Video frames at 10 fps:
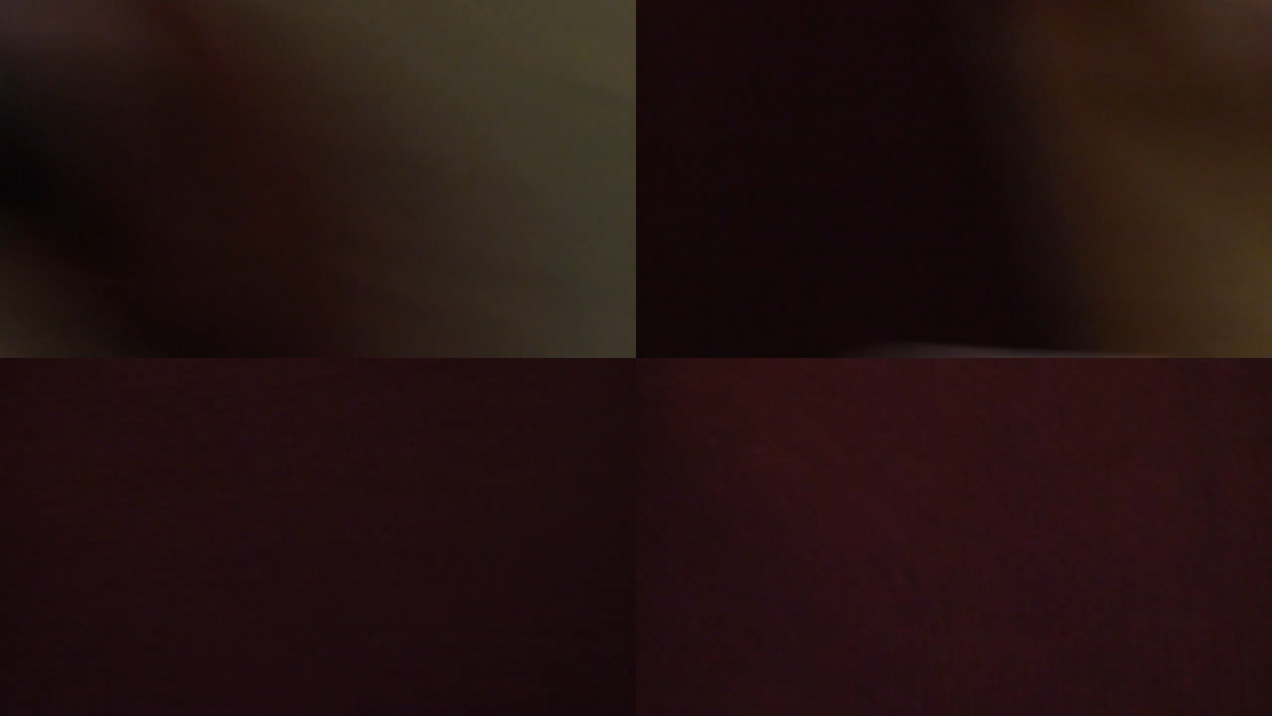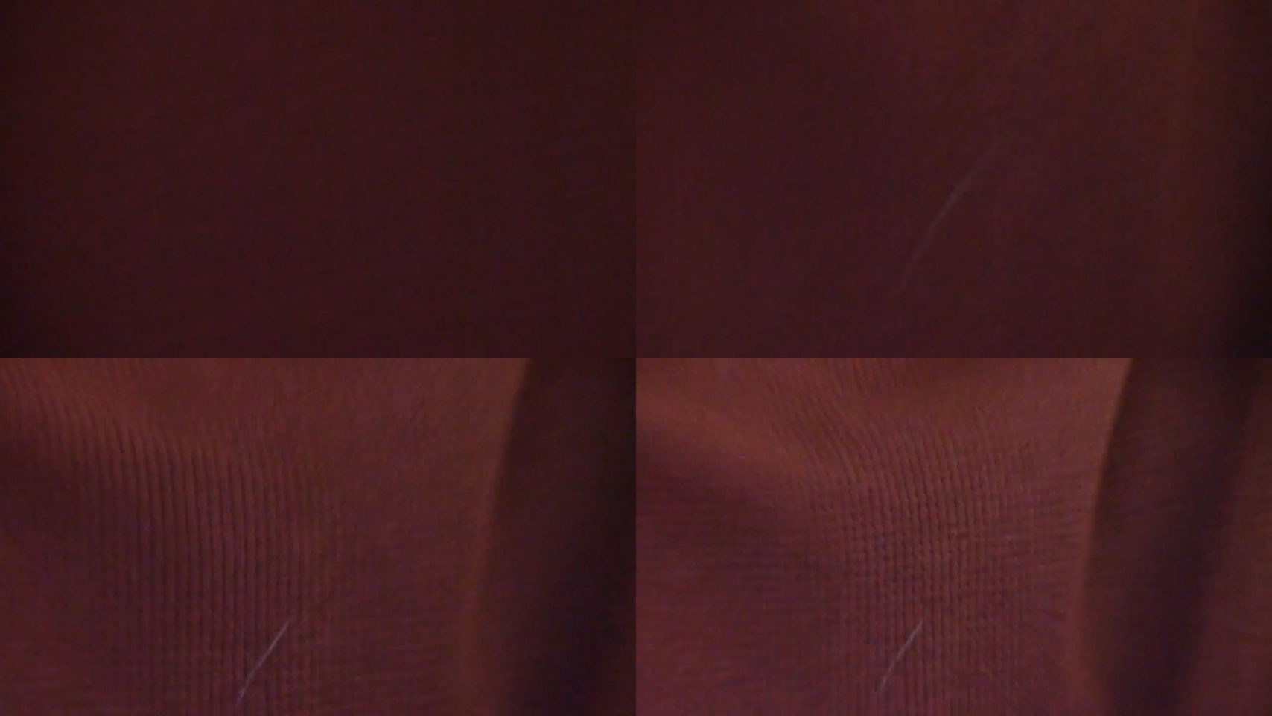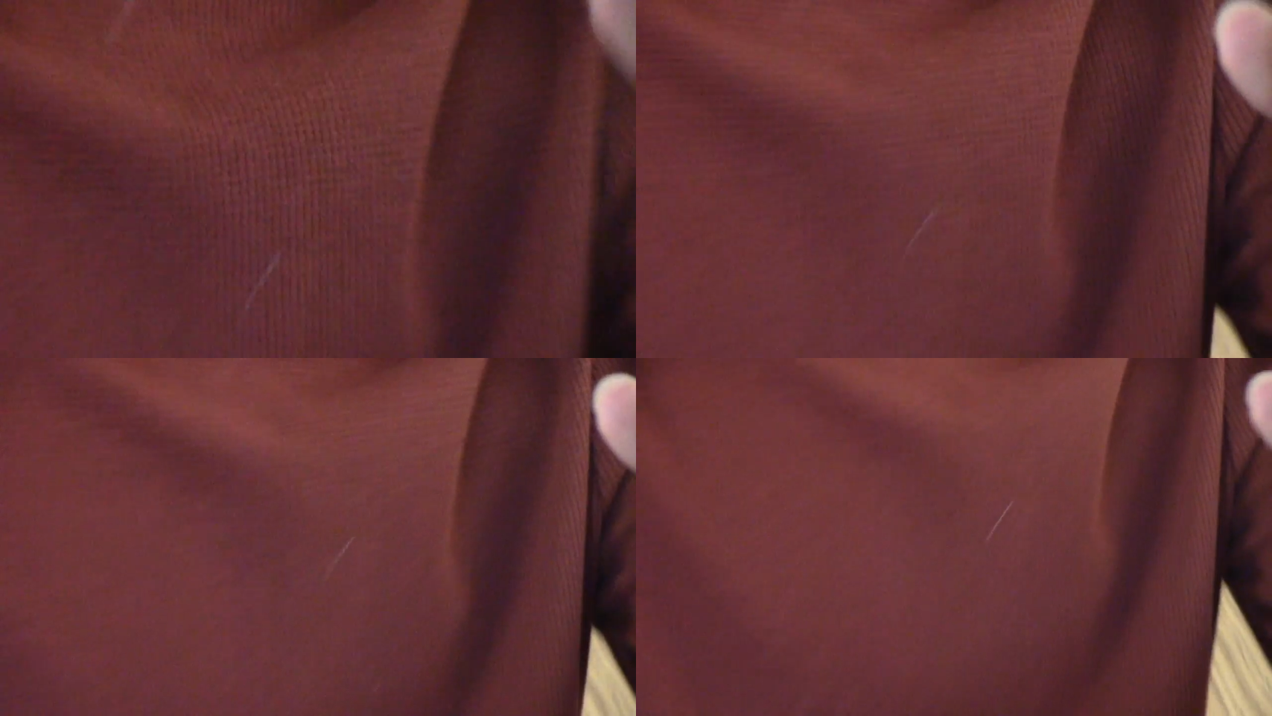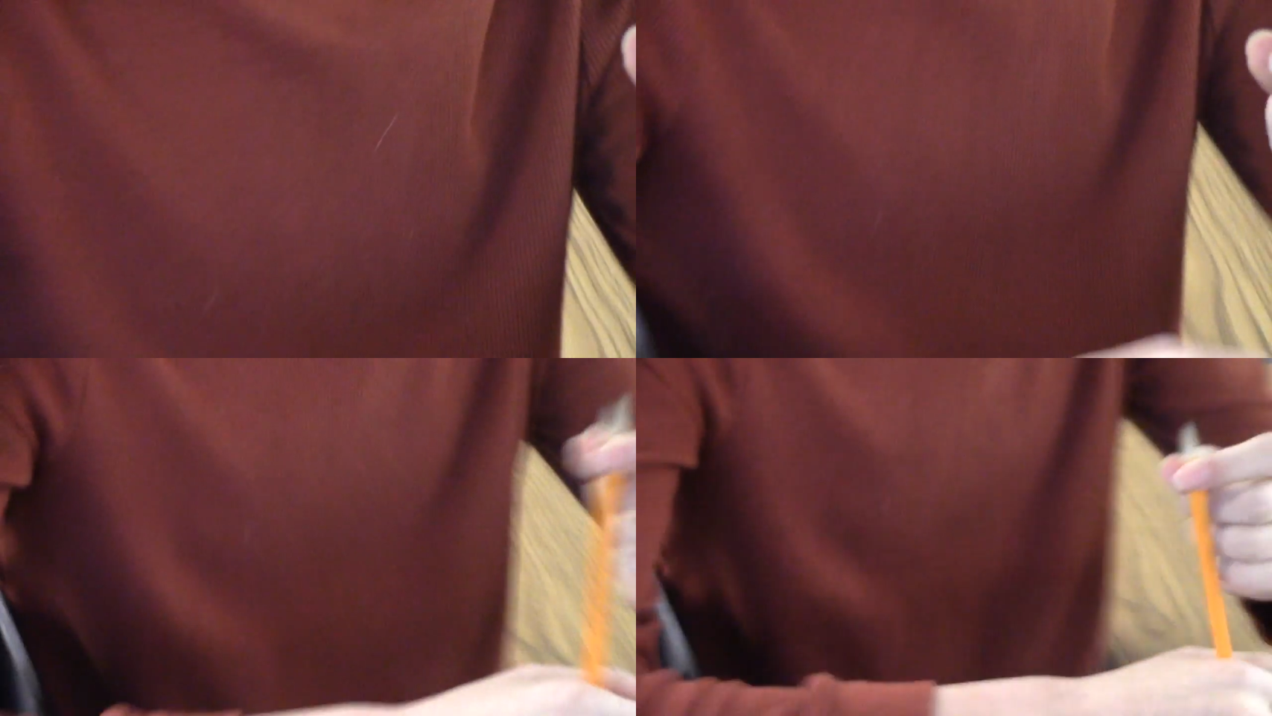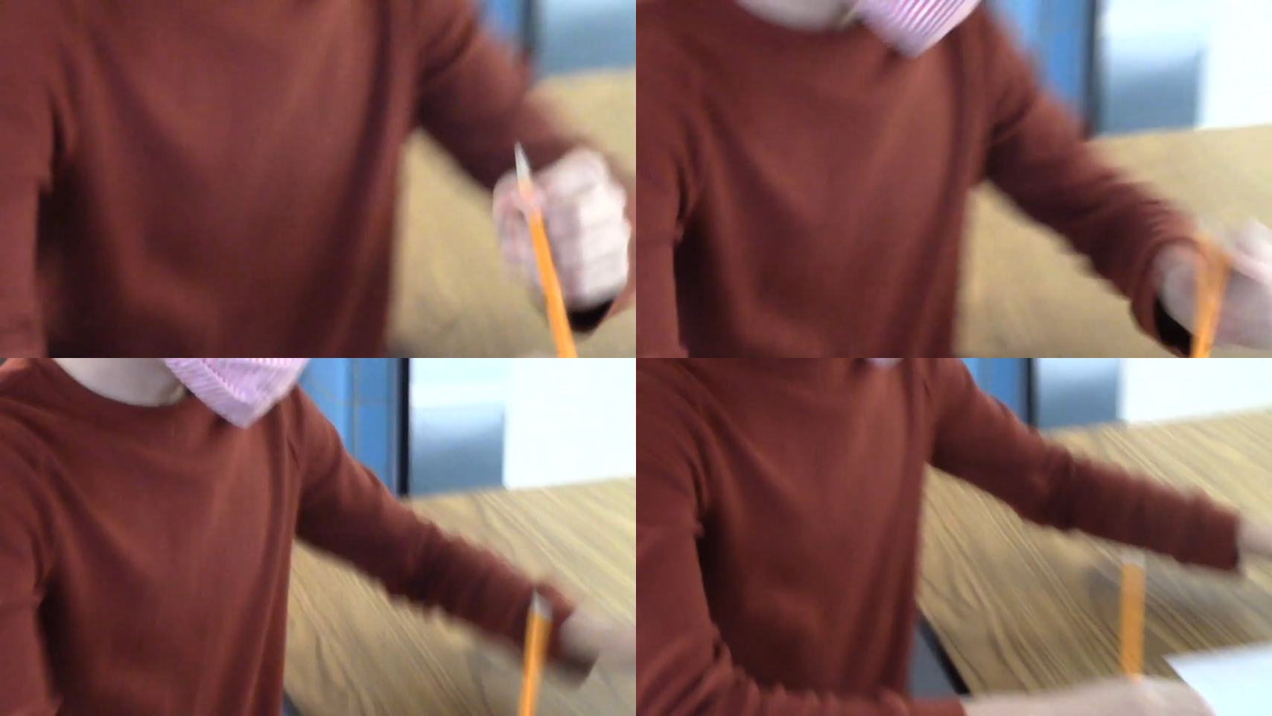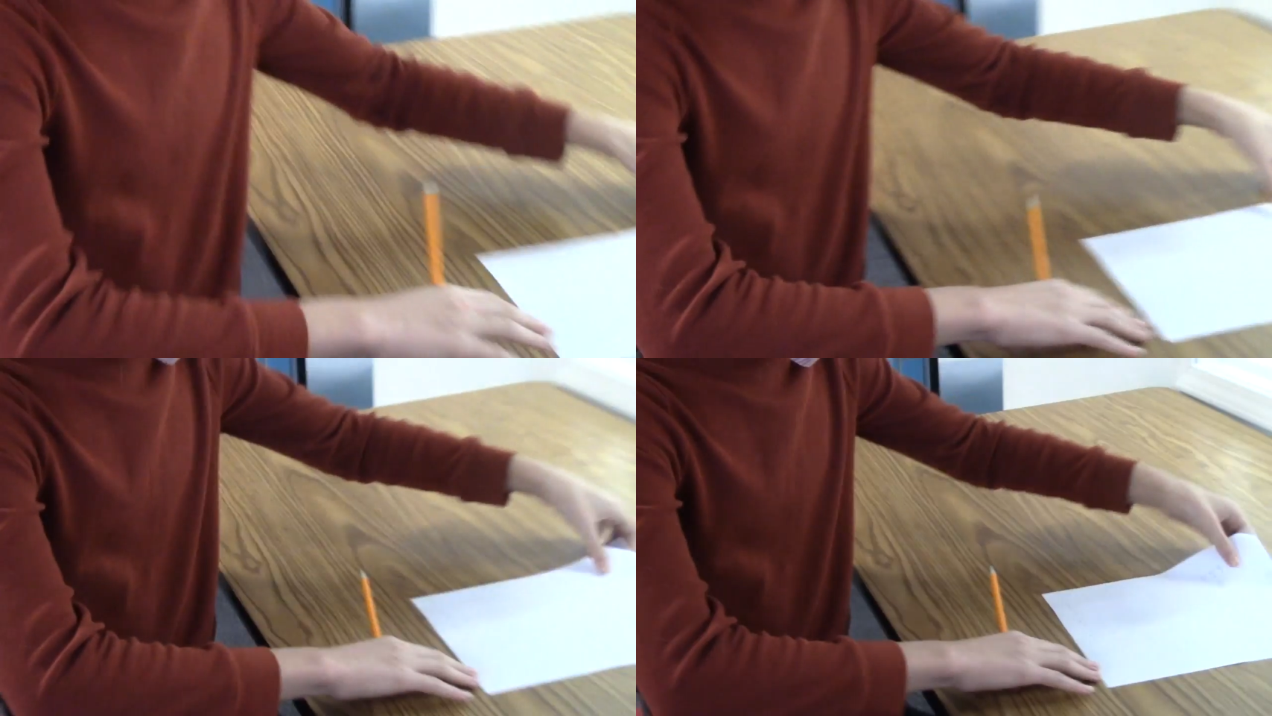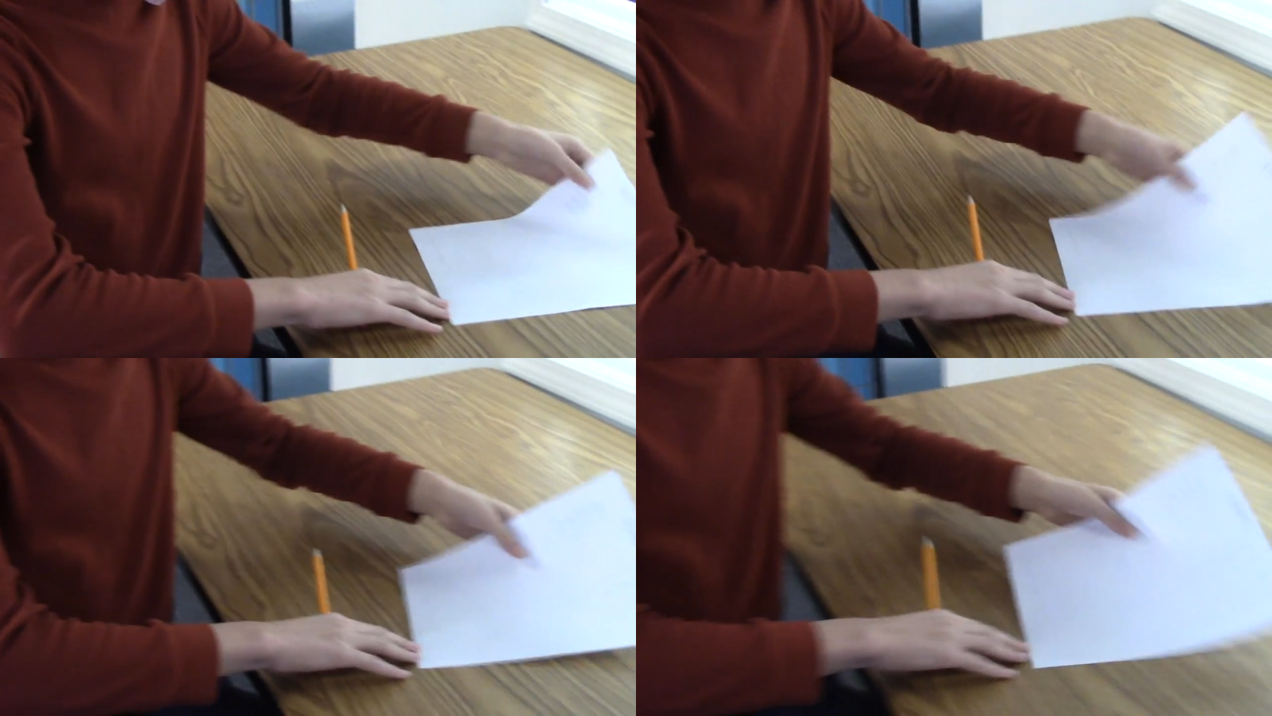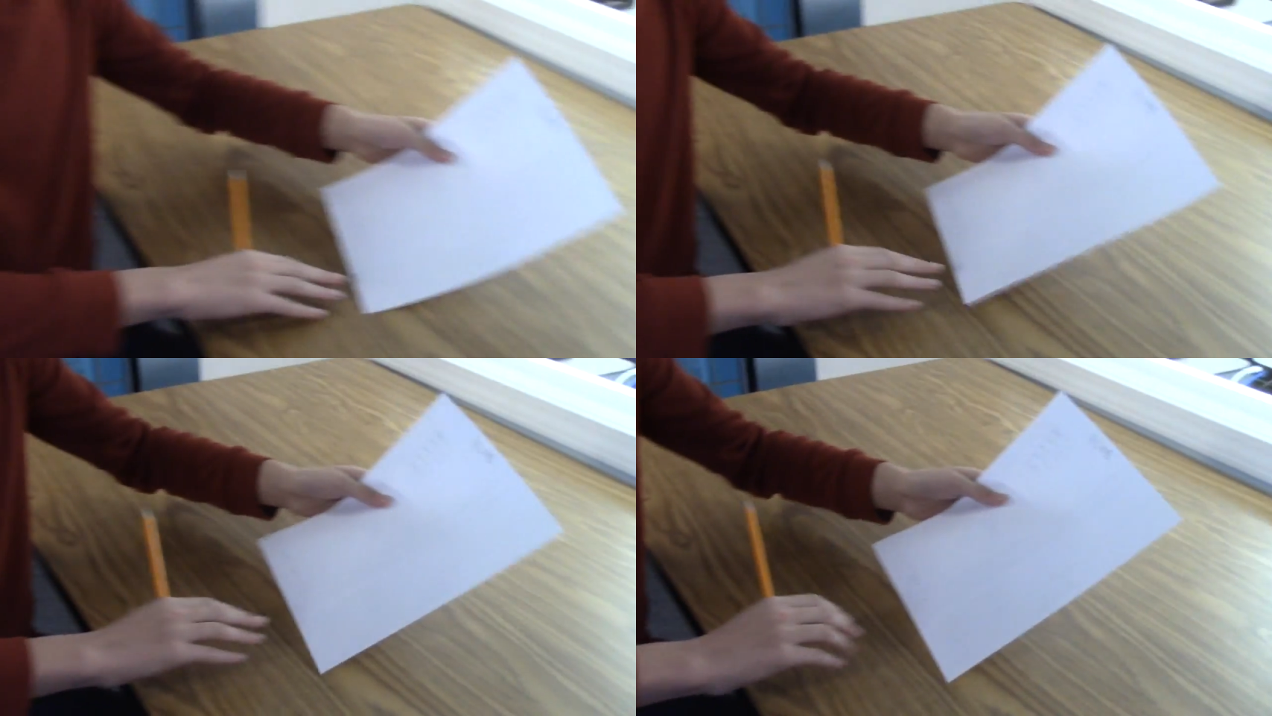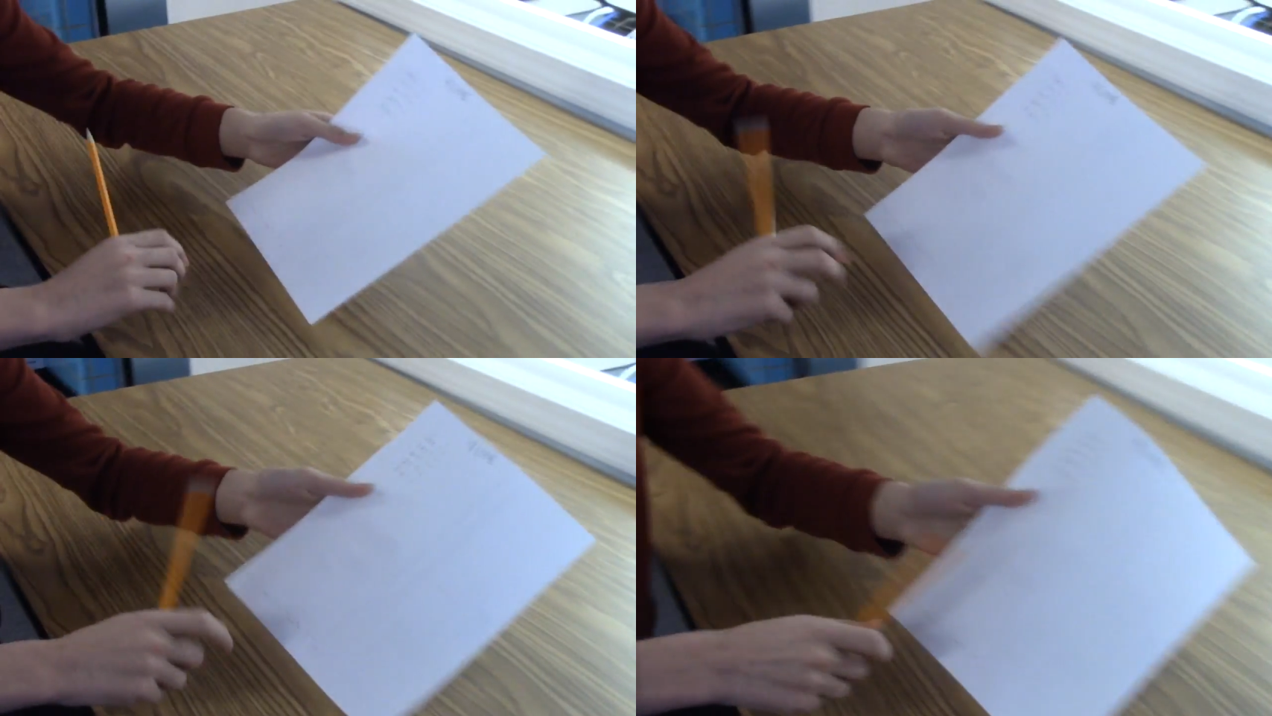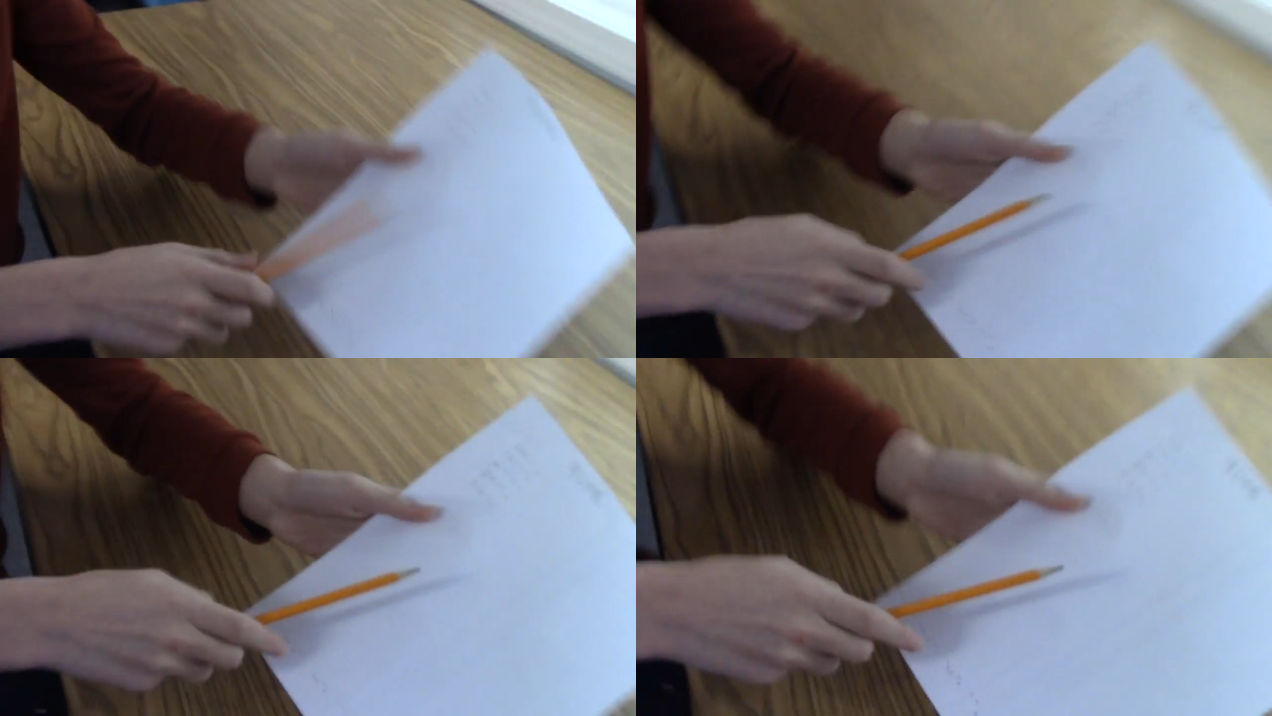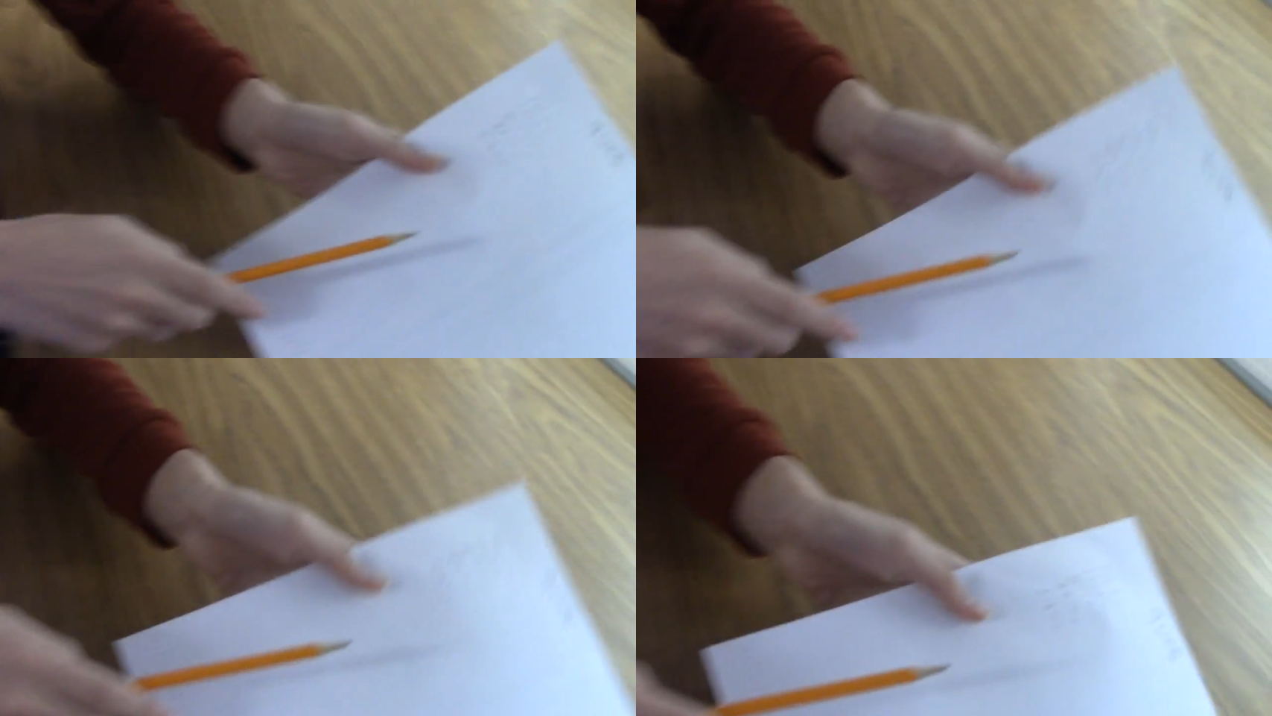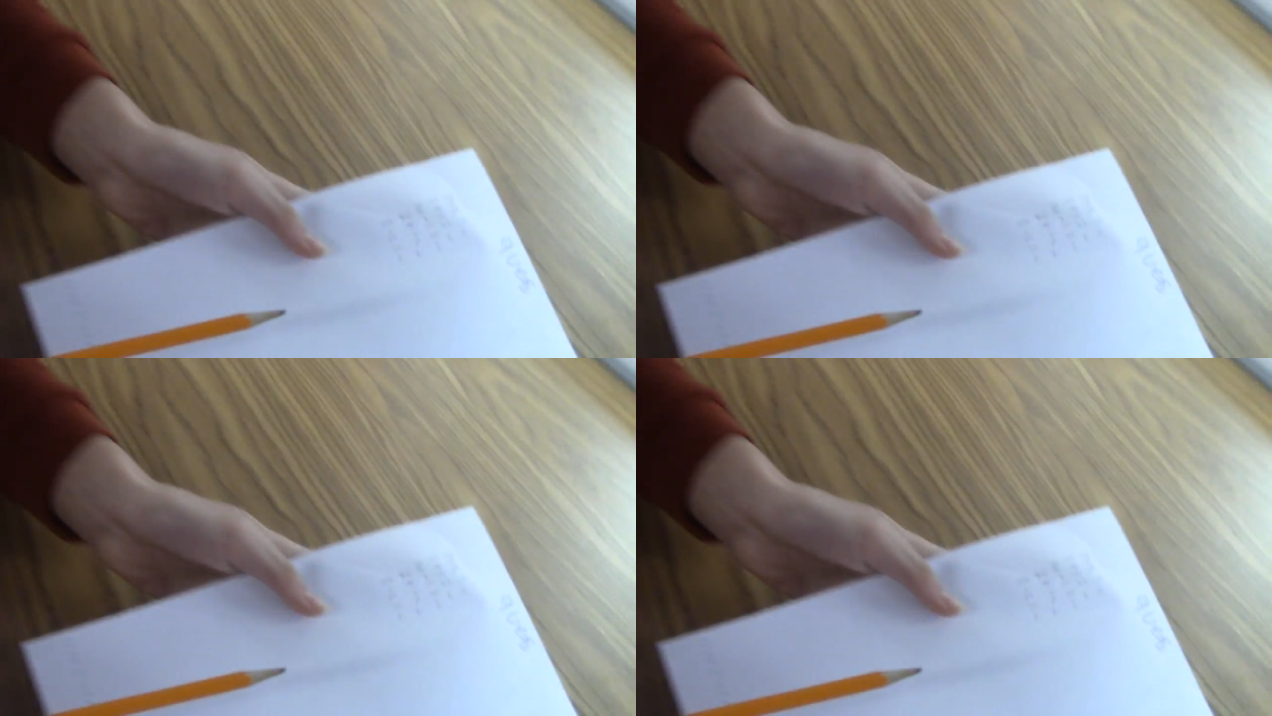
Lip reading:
Nobody's mouth can be seen.